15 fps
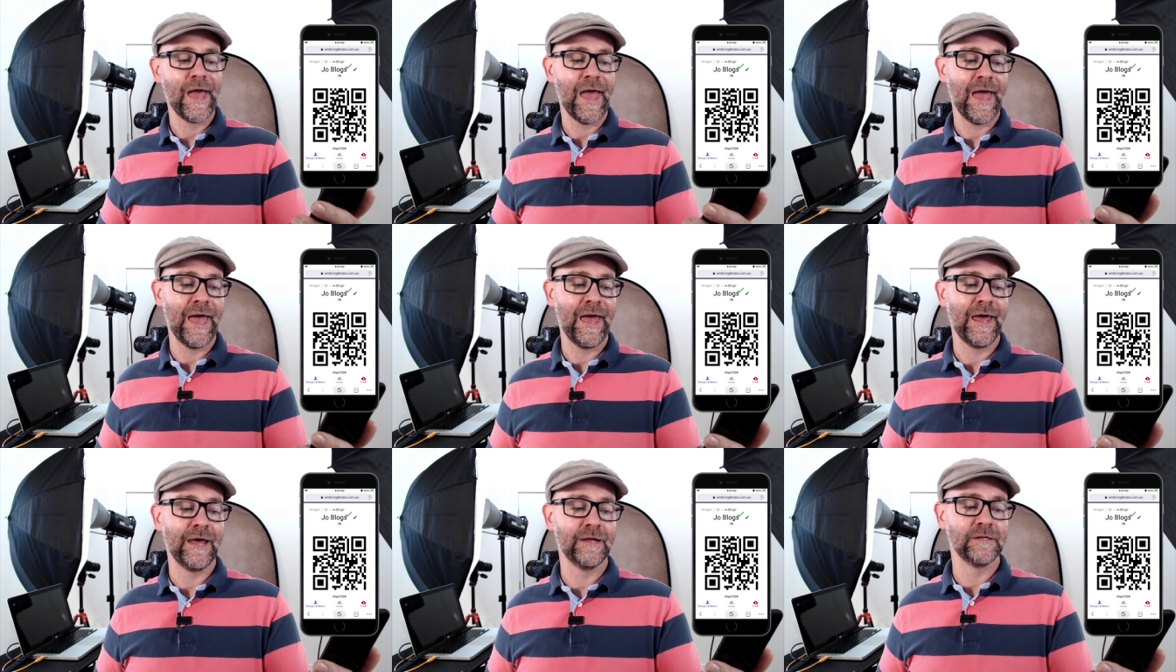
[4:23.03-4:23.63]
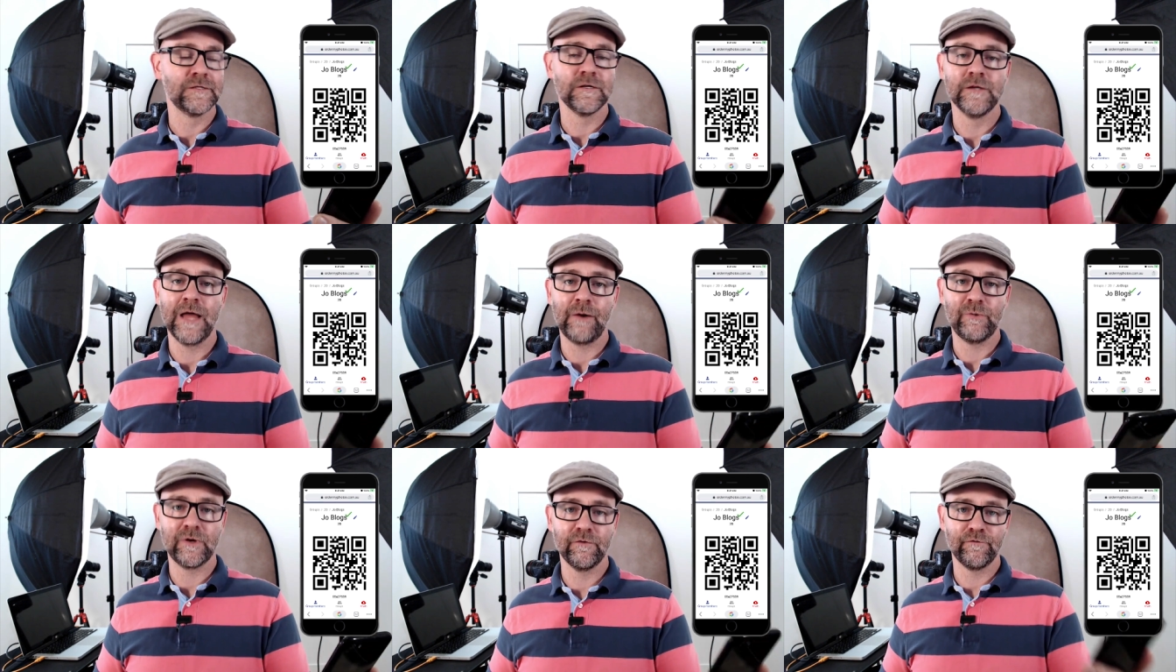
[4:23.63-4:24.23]
And now
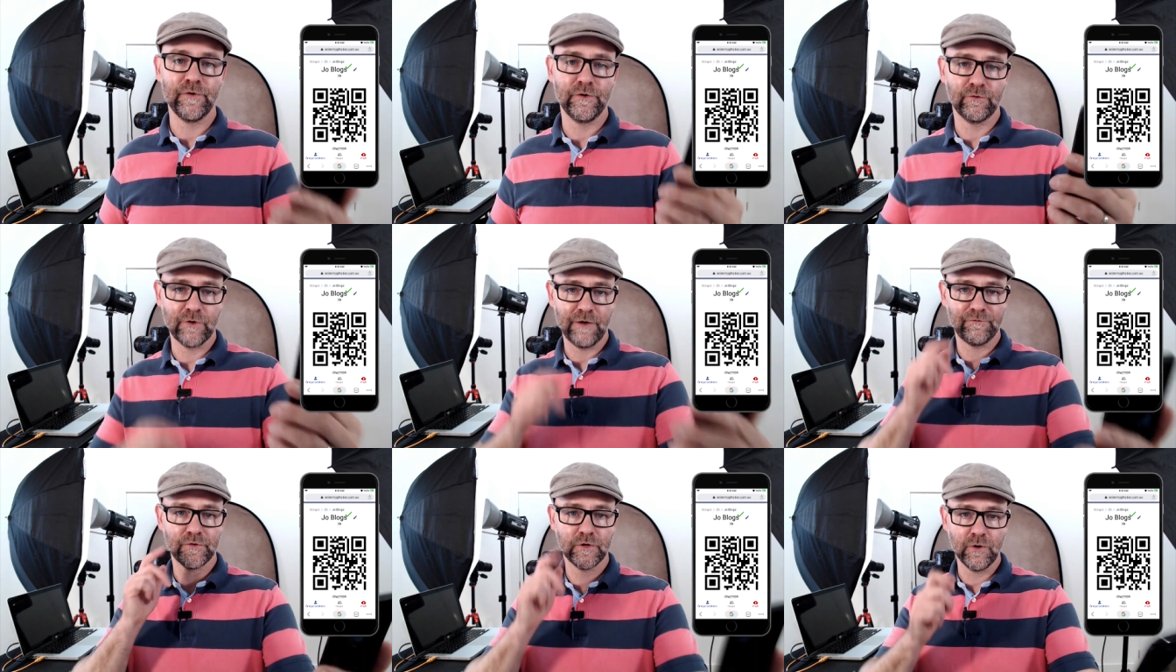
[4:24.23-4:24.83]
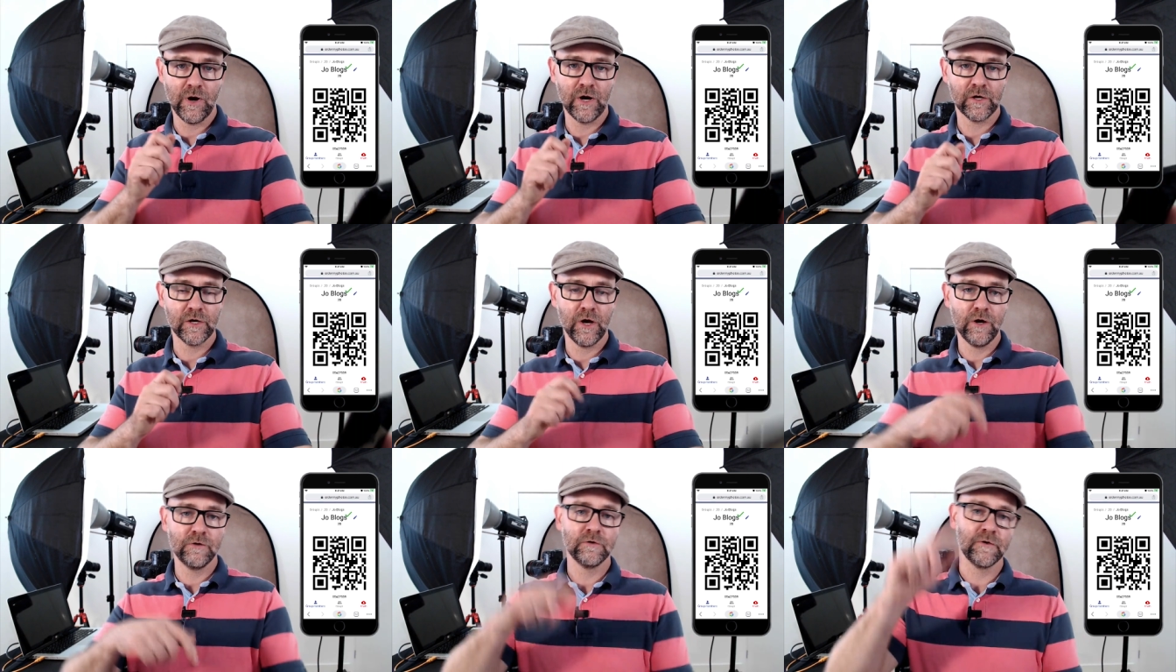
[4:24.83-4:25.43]
we can photograph the QR
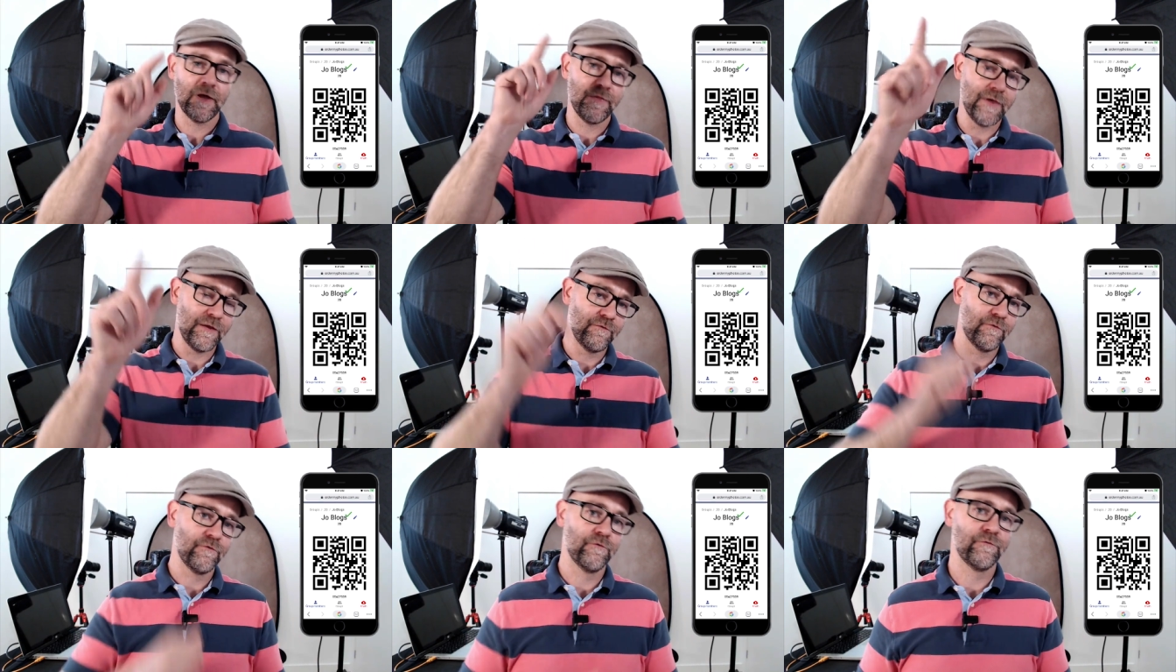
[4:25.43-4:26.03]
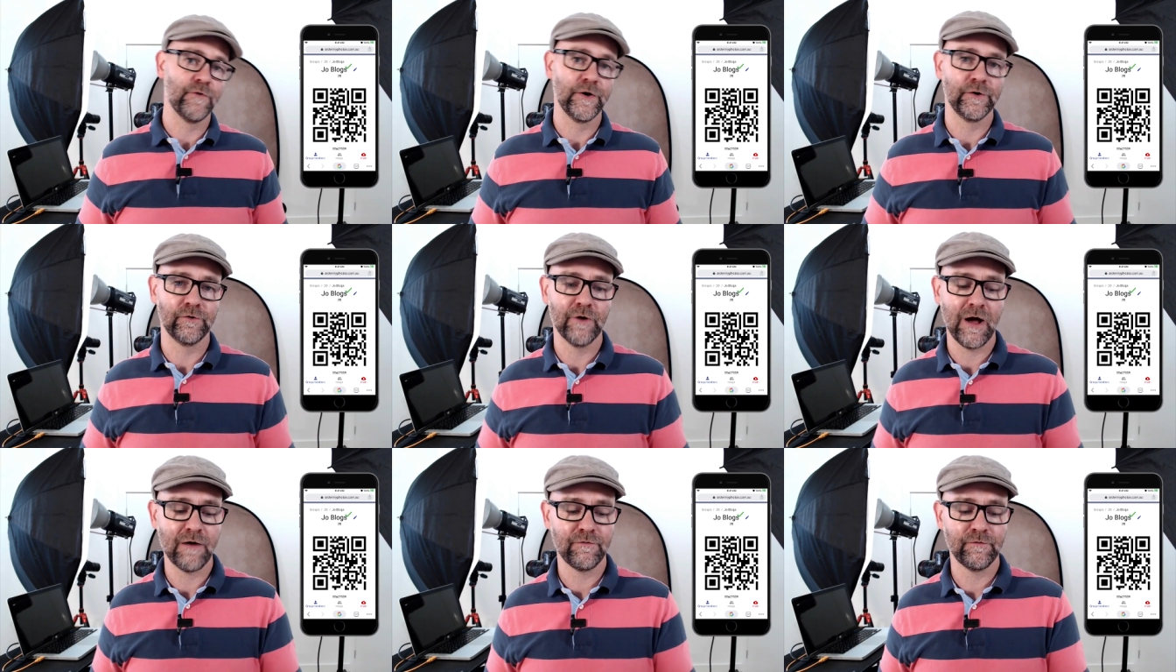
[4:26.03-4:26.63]
code and then
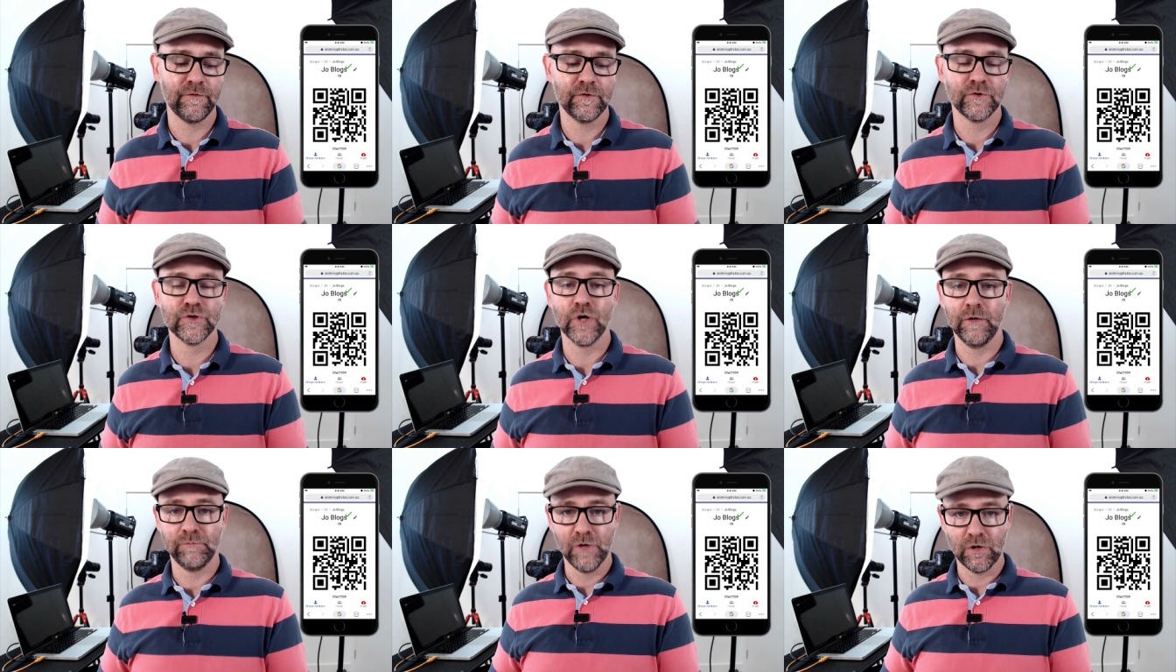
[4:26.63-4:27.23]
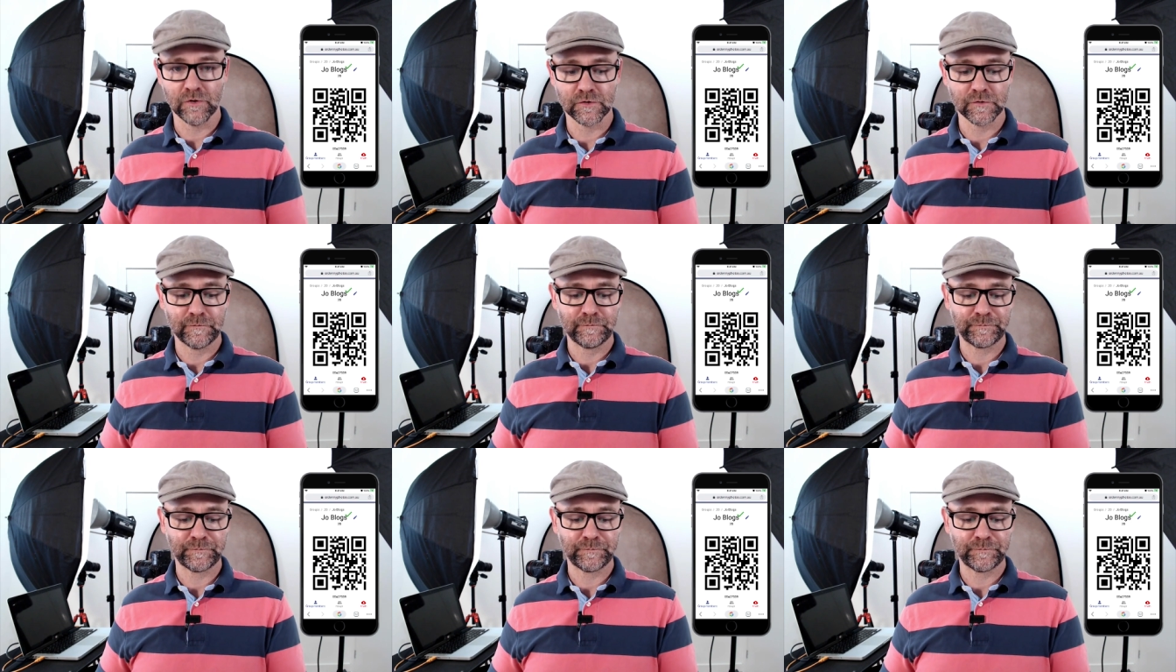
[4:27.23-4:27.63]
photograph Joe Bloggs.